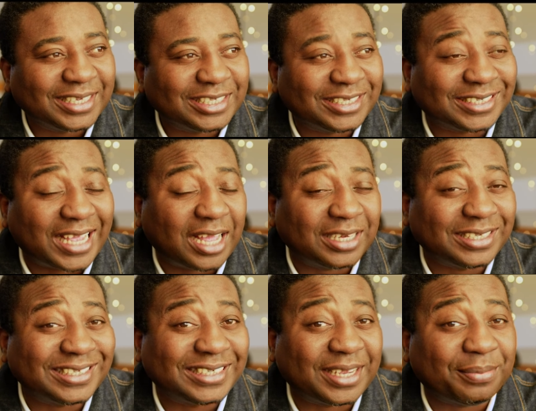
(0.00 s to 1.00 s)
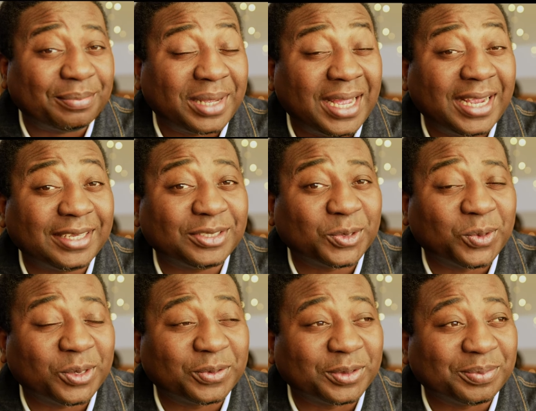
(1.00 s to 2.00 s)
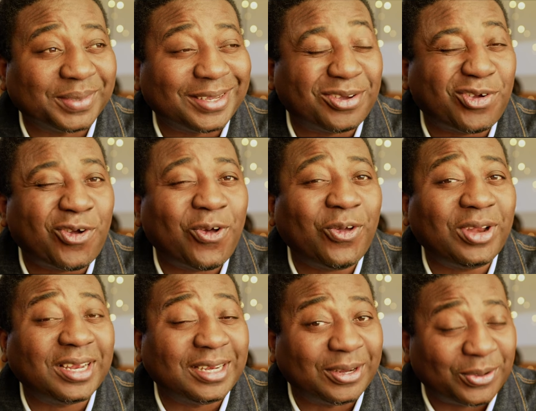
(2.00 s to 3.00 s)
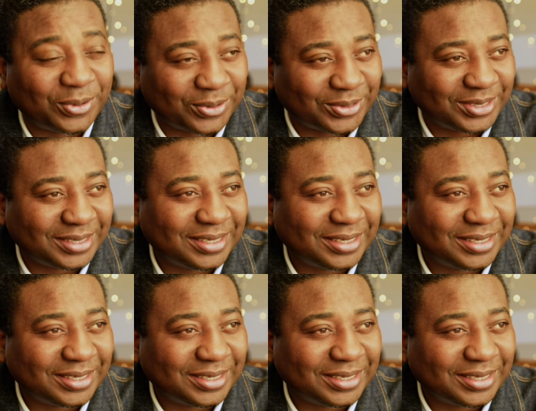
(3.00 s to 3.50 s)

she's had it in her mind to work with me all along.